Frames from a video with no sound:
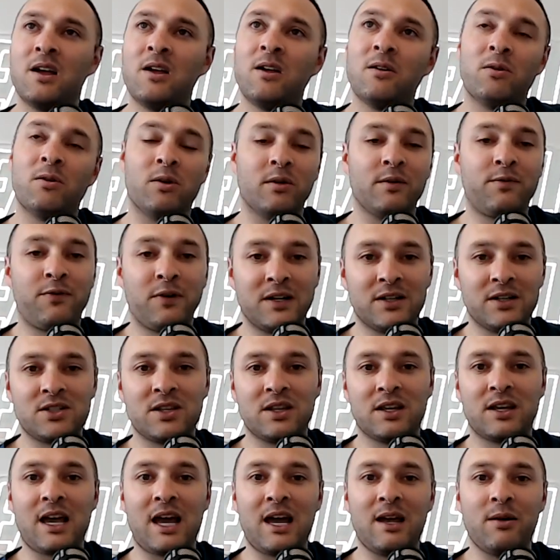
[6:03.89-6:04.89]
Well, we finished the
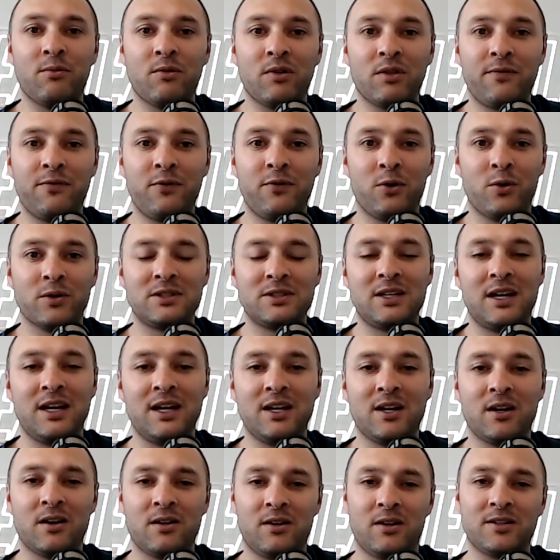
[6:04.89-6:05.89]
game with
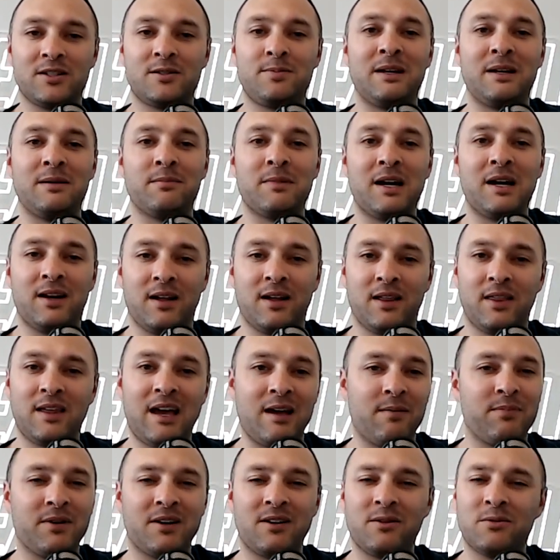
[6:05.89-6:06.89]
14, a lot's been made of
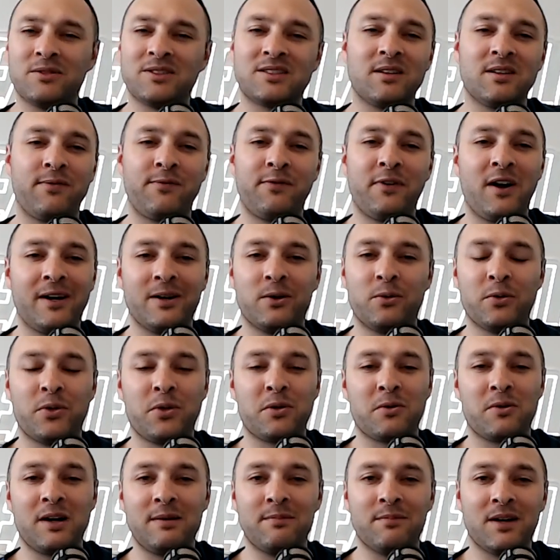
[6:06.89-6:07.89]
that, but it was the final
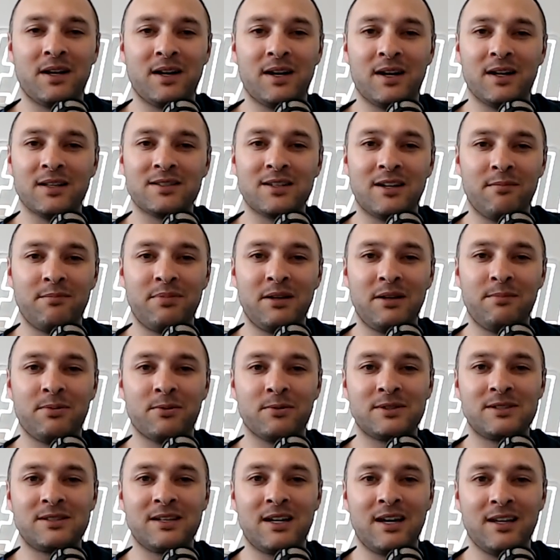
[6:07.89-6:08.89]
3 minutes, like people
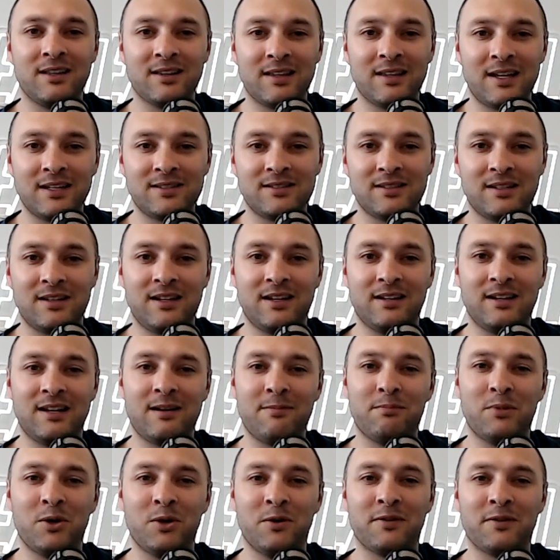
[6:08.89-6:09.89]
saying that's a
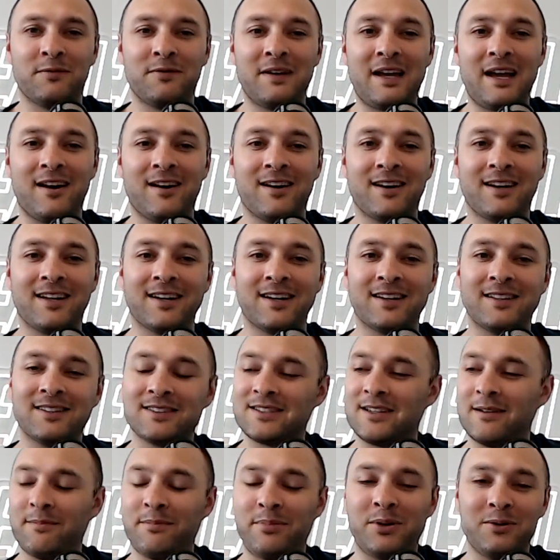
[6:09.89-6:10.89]
move of arrogance,
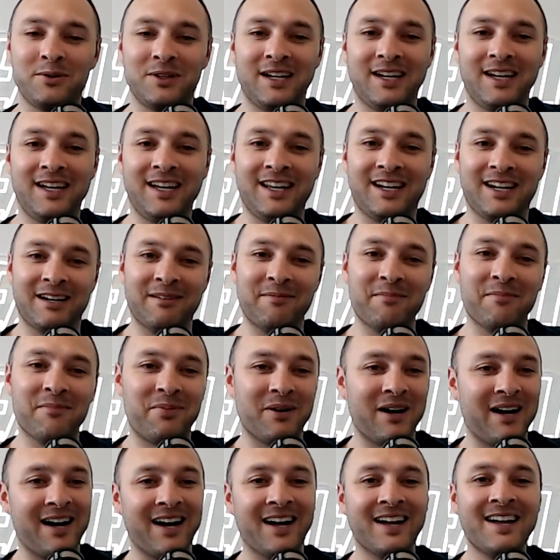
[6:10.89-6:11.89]
like pull your head in,
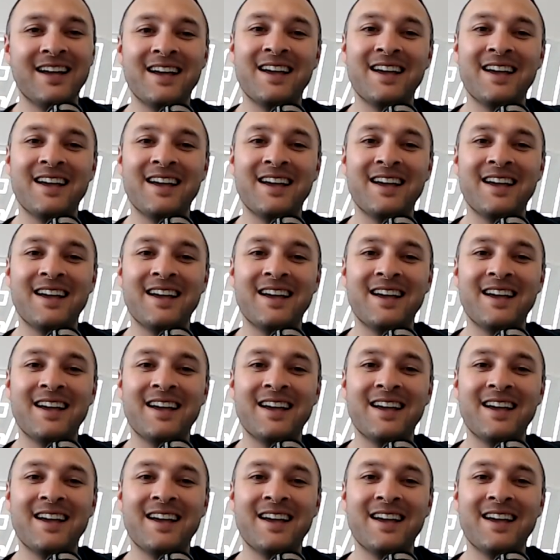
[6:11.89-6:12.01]
but